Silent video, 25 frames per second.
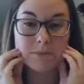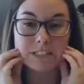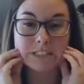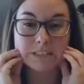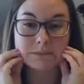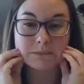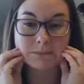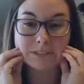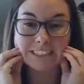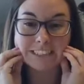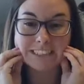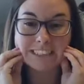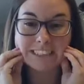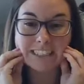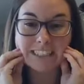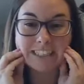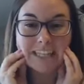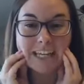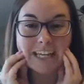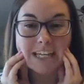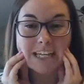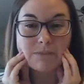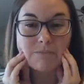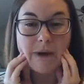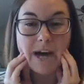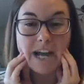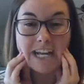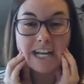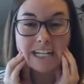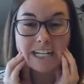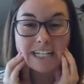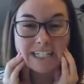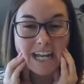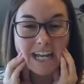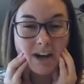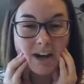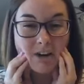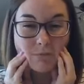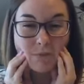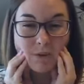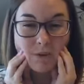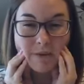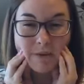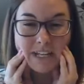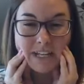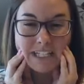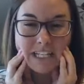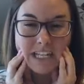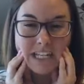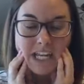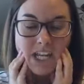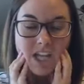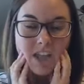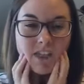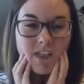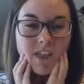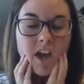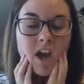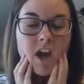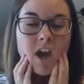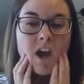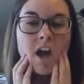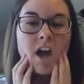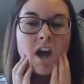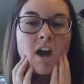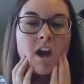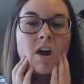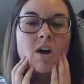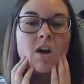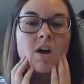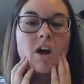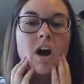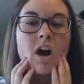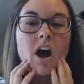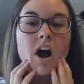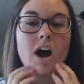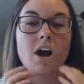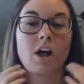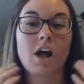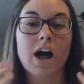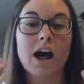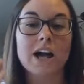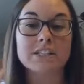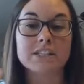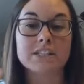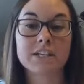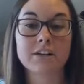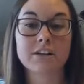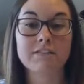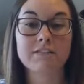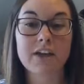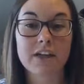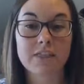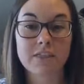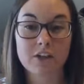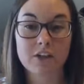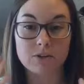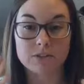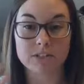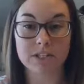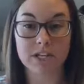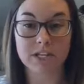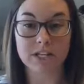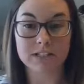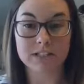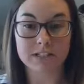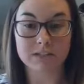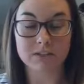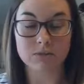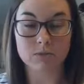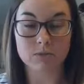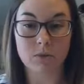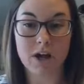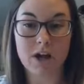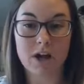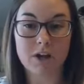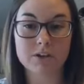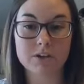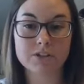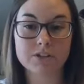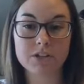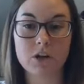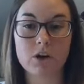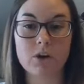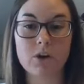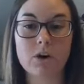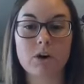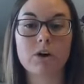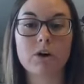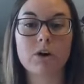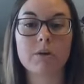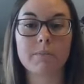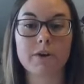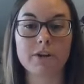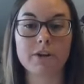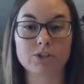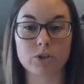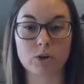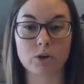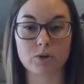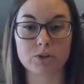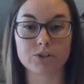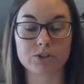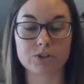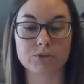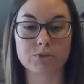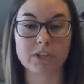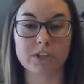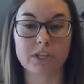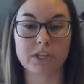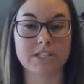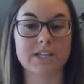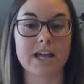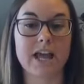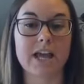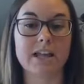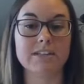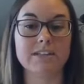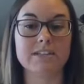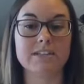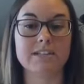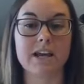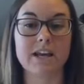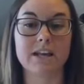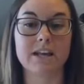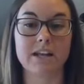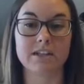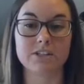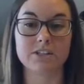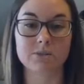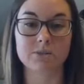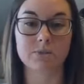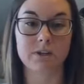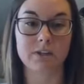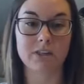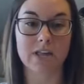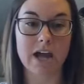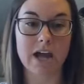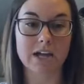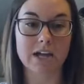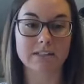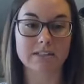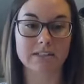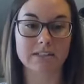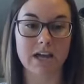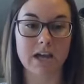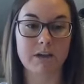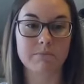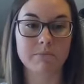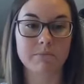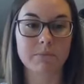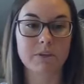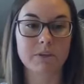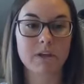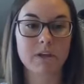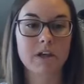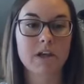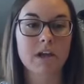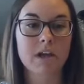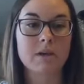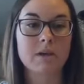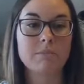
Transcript: maybe I'm biting down with my teeth, I'll identify those things as well. So my shoulders are really tense, I need to relax them.